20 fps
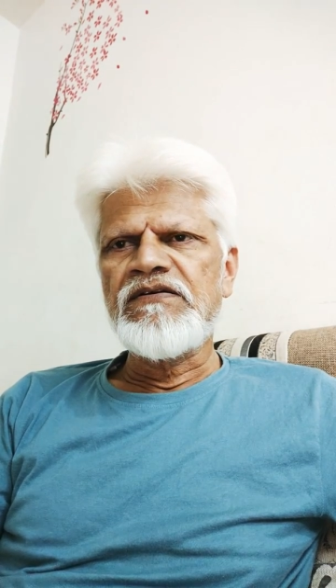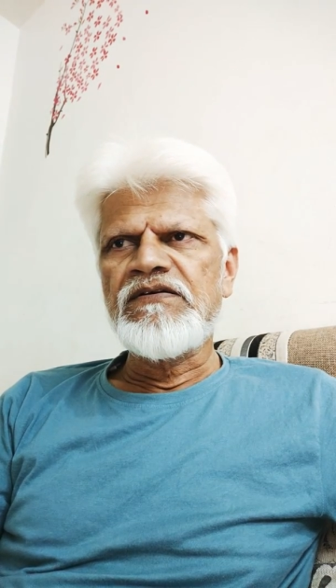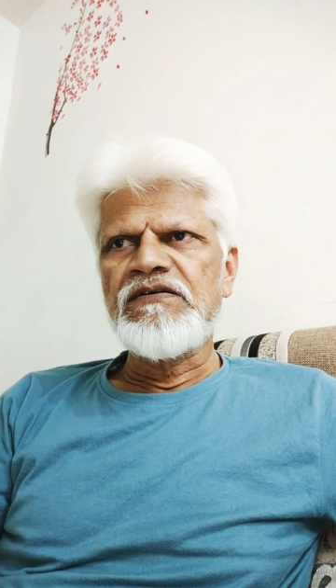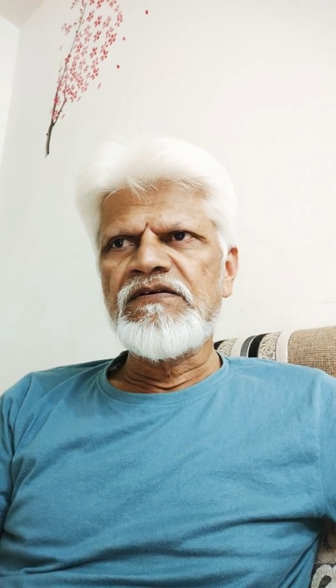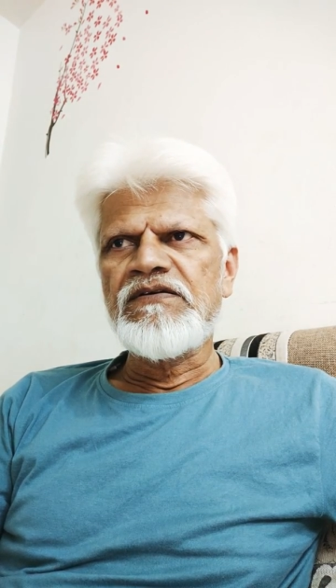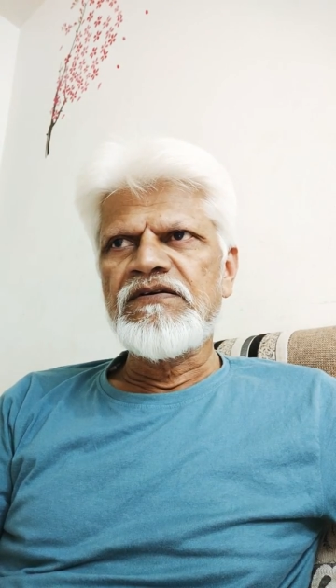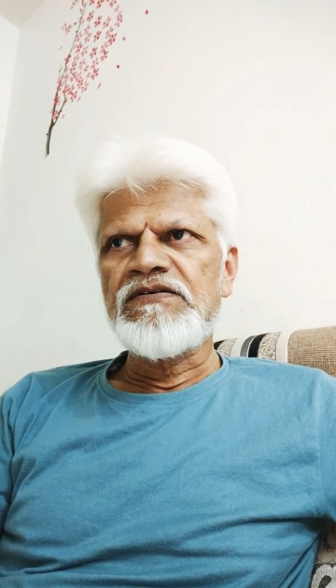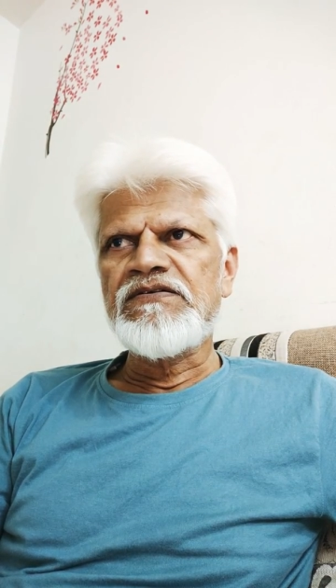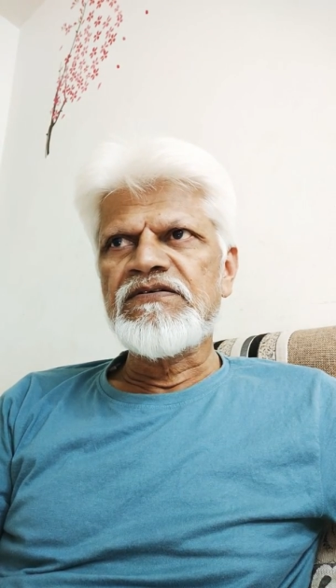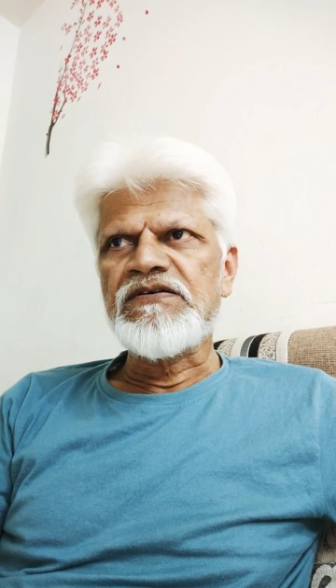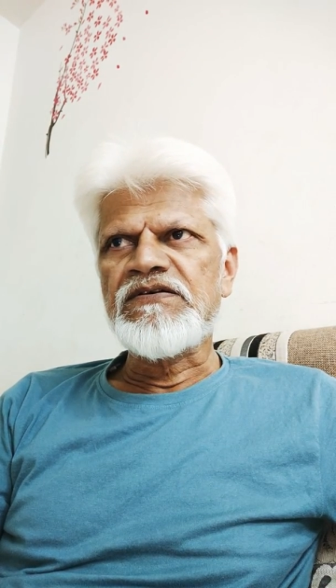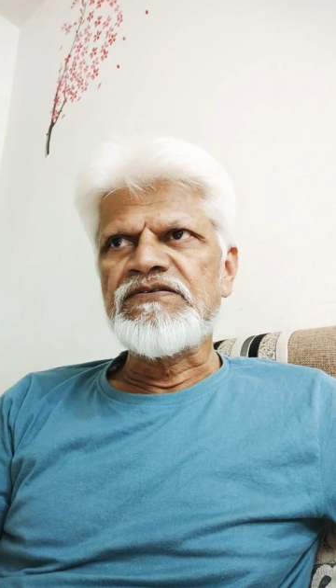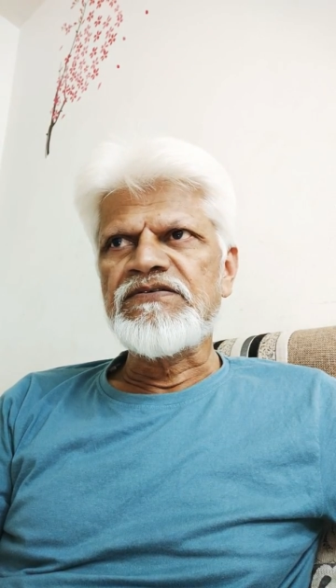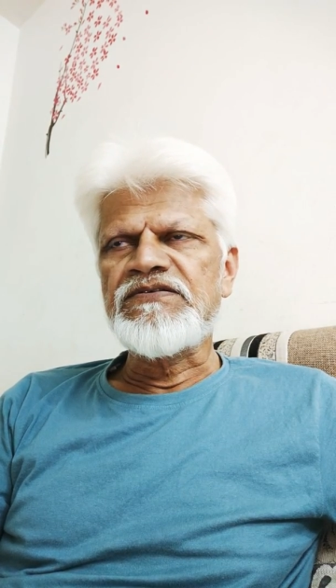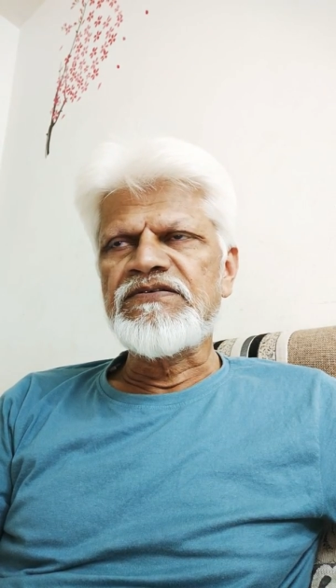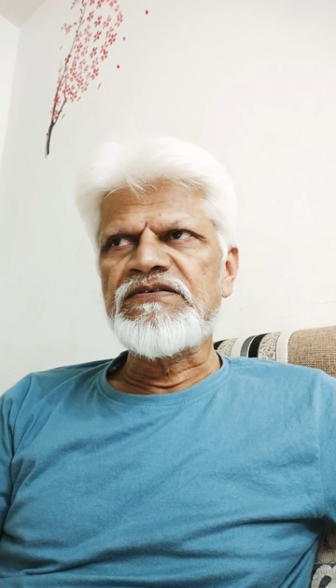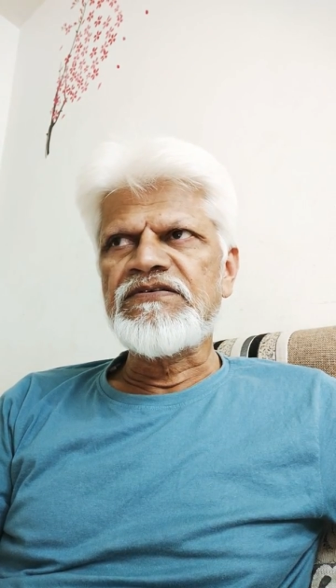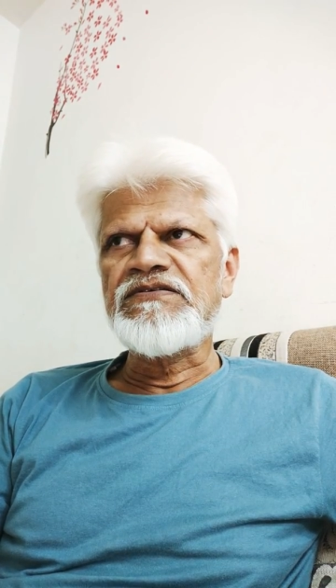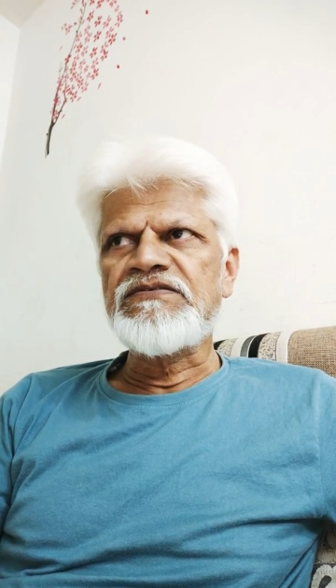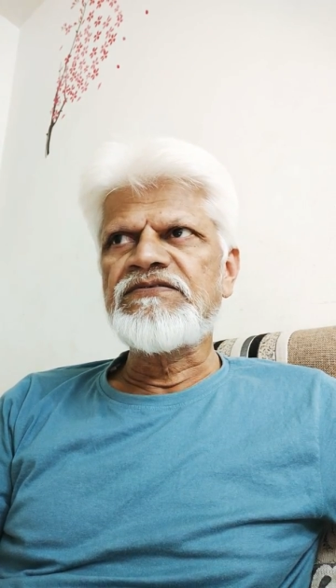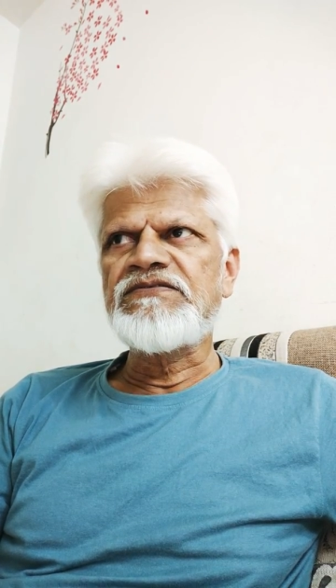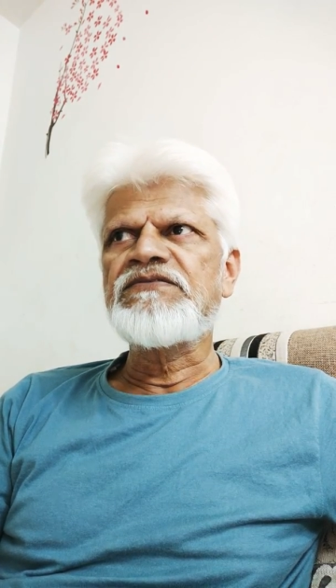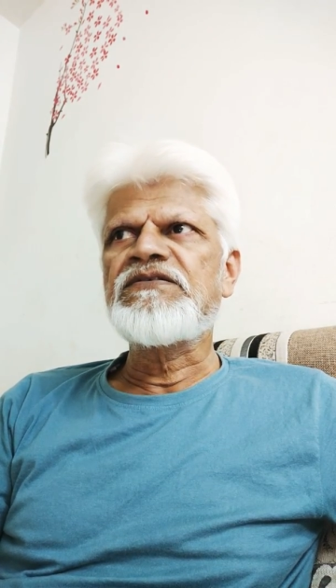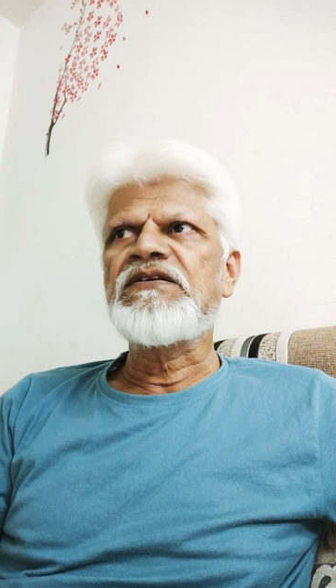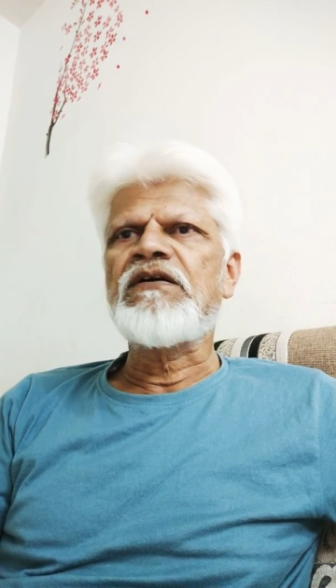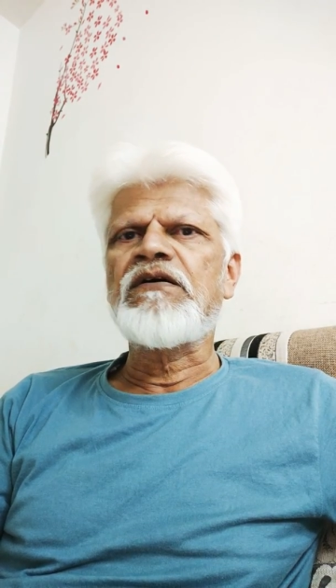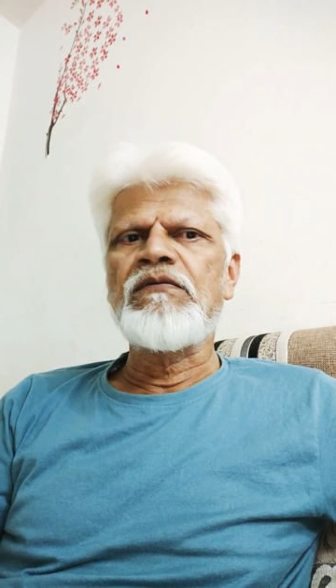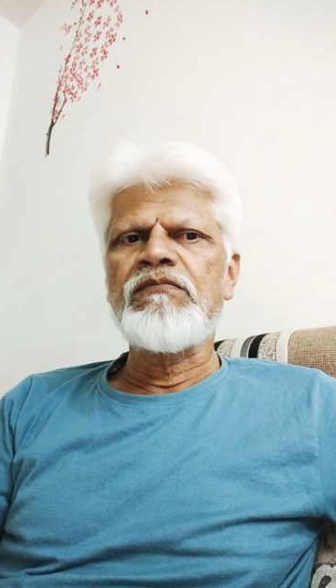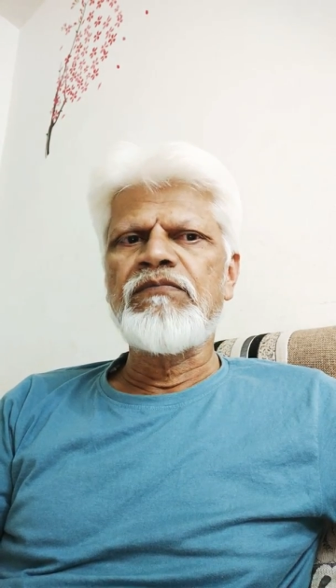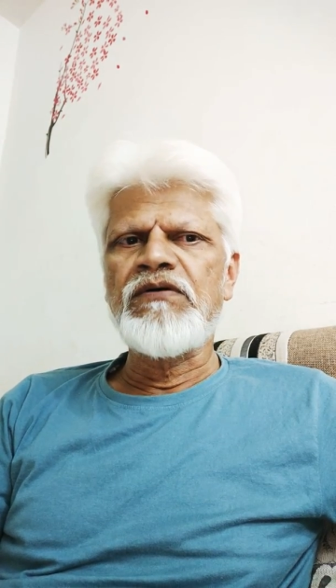is concerned
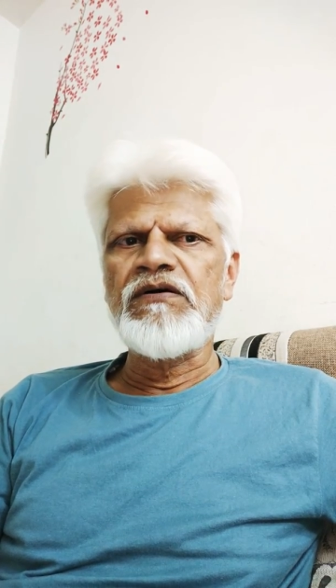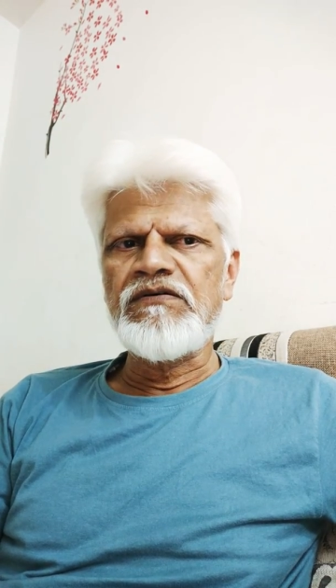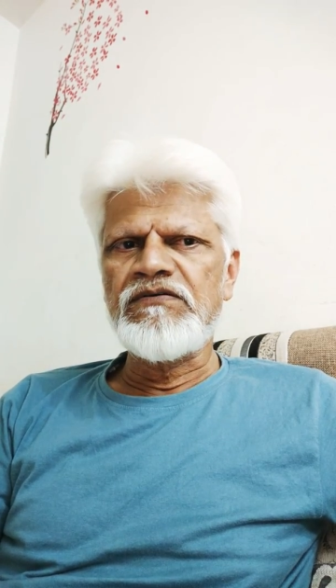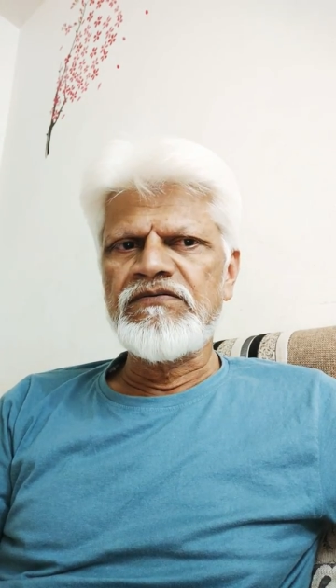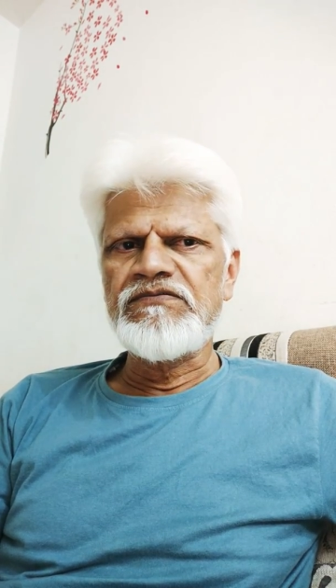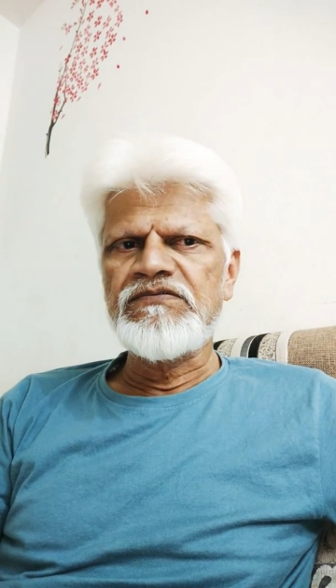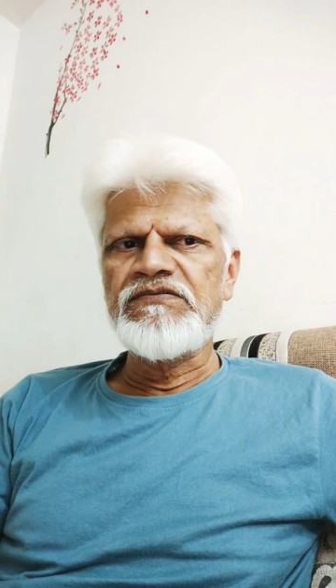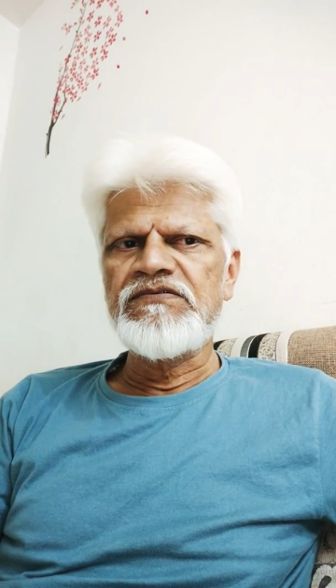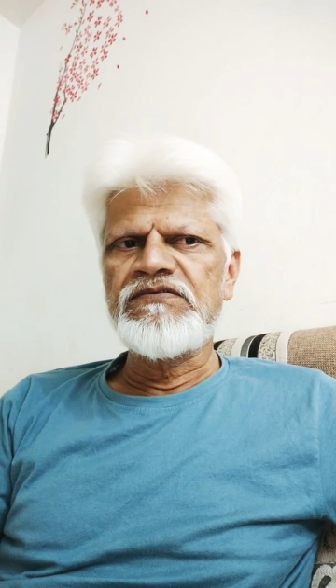about